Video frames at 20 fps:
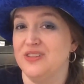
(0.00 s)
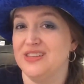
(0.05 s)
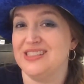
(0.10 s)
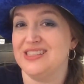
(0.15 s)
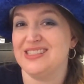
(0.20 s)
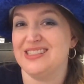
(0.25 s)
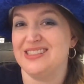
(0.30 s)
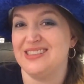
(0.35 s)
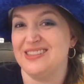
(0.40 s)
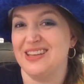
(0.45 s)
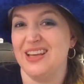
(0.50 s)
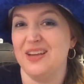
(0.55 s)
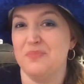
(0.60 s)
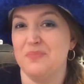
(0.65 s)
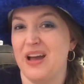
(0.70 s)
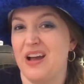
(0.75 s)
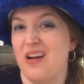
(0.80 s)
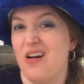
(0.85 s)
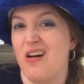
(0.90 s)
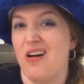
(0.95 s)
It's in
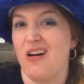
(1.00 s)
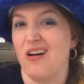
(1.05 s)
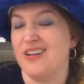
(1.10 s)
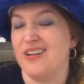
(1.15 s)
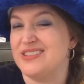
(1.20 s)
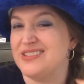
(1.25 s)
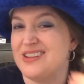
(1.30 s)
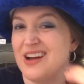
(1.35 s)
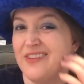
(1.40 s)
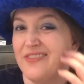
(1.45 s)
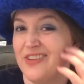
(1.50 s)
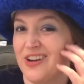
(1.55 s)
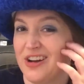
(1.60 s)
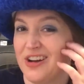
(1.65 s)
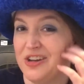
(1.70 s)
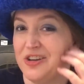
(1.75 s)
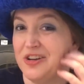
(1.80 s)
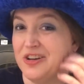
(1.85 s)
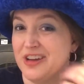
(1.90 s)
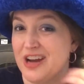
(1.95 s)
my car. It's not
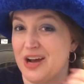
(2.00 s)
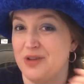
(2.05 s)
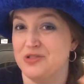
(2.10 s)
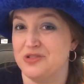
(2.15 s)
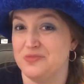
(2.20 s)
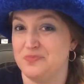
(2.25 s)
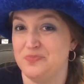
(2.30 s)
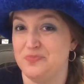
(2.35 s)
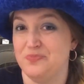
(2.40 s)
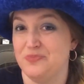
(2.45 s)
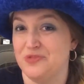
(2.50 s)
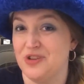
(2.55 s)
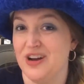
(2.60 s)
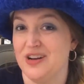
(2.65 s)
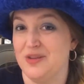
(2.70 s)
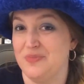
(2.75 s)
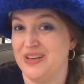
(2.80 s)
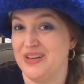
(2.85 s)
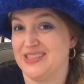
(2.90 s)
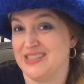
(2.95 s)
very good. I was
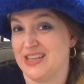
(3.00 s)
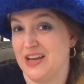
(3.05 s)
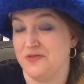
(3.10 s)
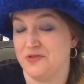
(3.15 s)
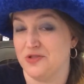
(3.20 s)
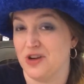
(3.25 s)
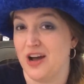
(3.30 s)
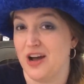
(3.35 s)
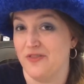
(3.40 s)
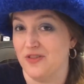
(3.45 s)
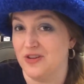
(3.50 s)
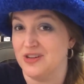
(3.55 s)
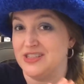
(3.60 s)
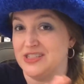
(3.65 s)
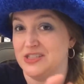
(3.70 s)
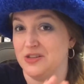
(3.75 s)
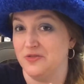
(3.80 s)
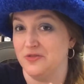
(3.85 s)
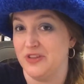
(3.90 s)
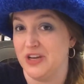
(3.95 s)
trying to be a safe driver and
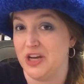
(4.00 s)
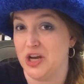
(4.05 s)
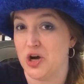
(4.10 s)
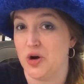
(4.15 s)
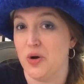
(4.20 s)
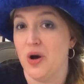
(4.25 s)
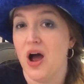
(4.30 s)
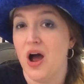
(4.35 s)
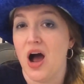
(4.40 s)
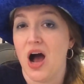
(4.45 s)
still video.